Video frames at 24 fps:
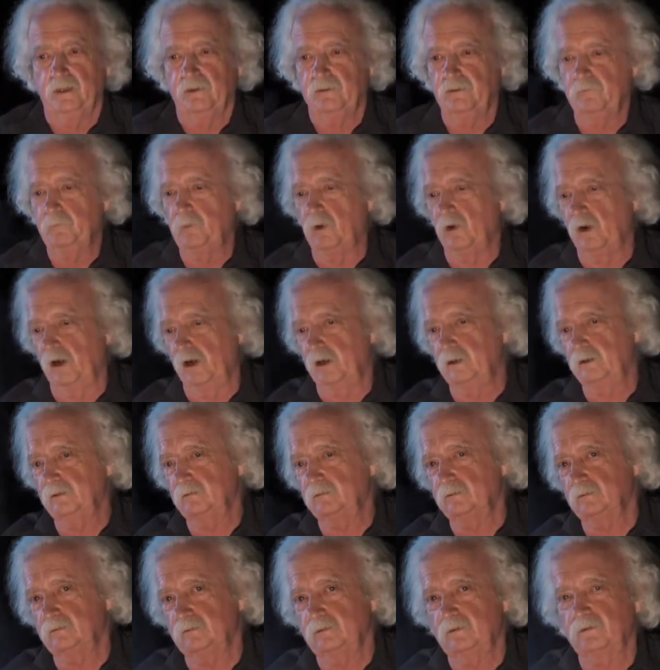The
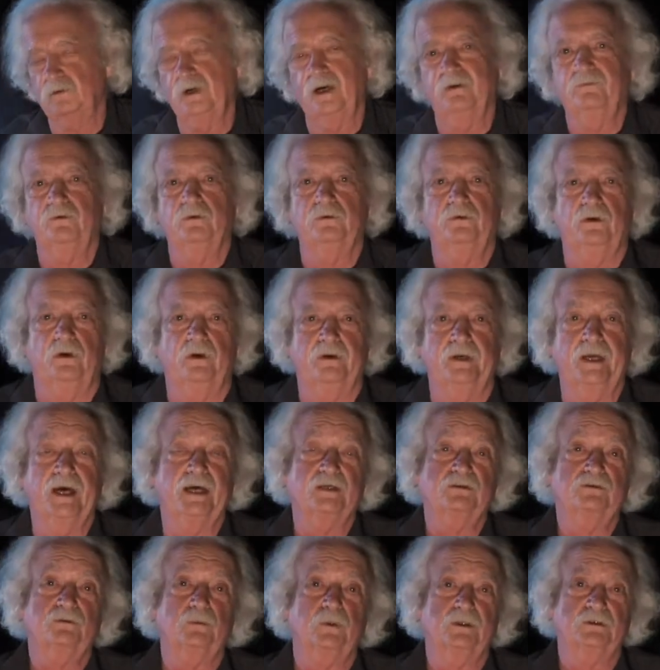bard travelled on,
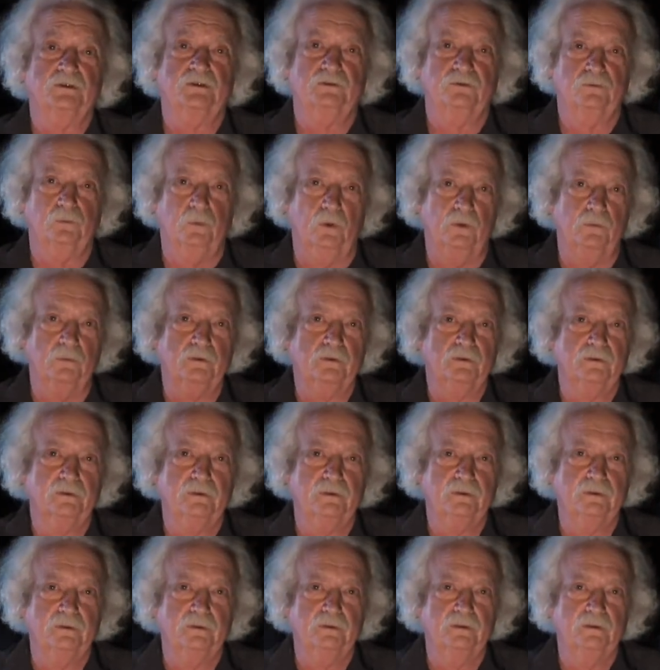as was his wont,
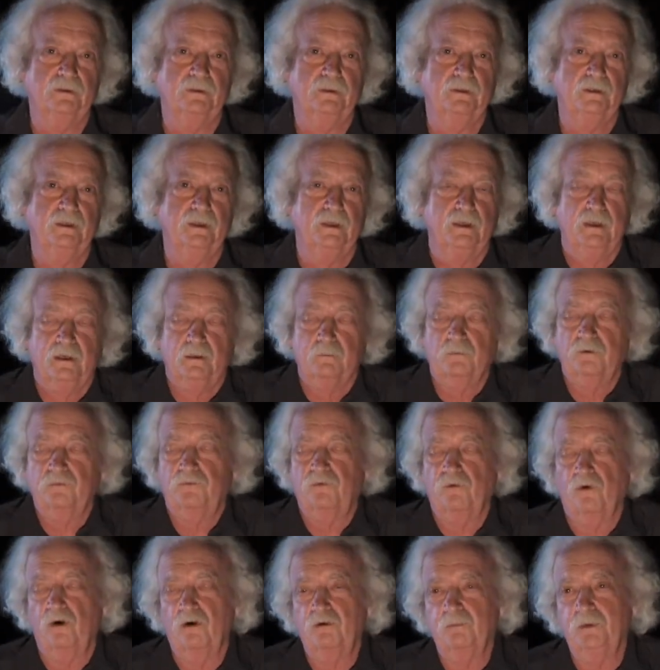
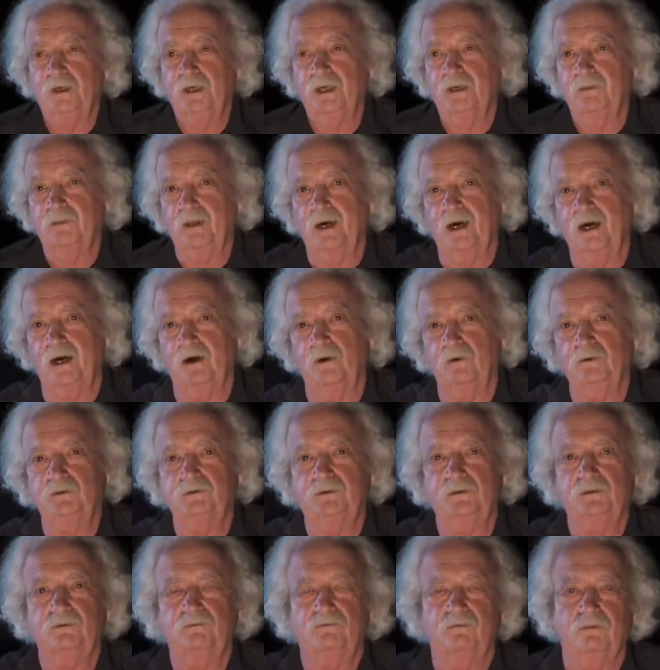performing in the
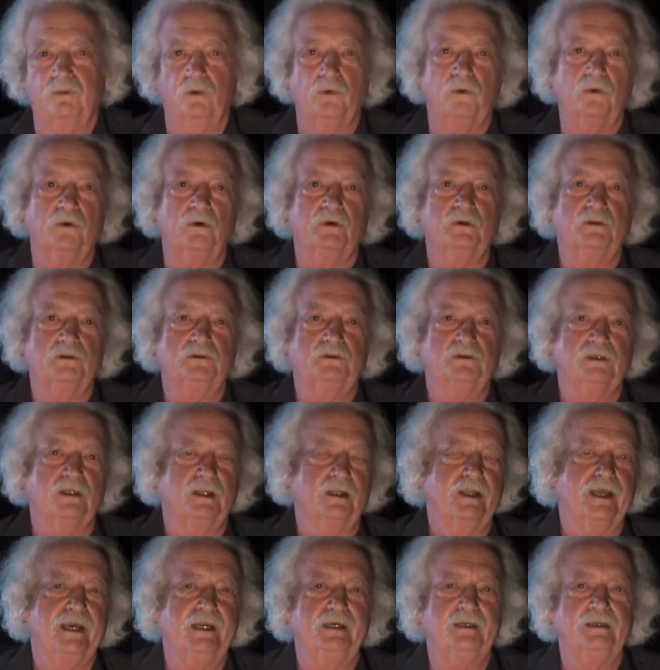houses of lords
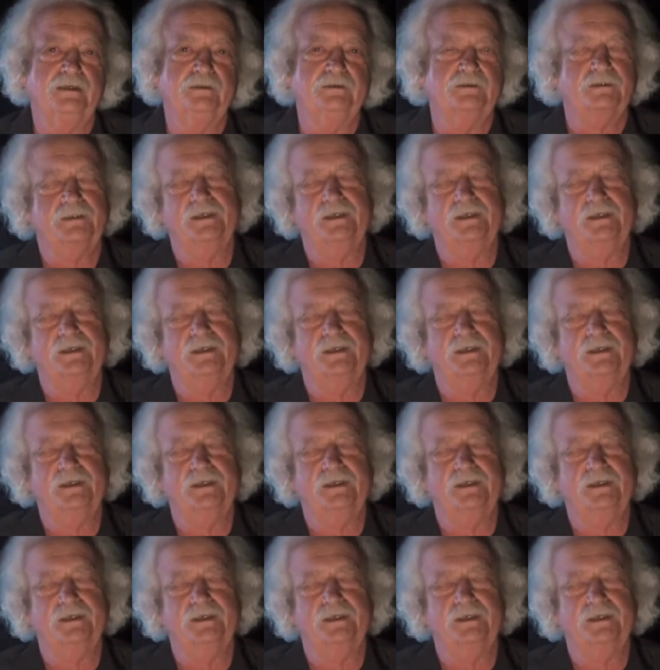and ladies,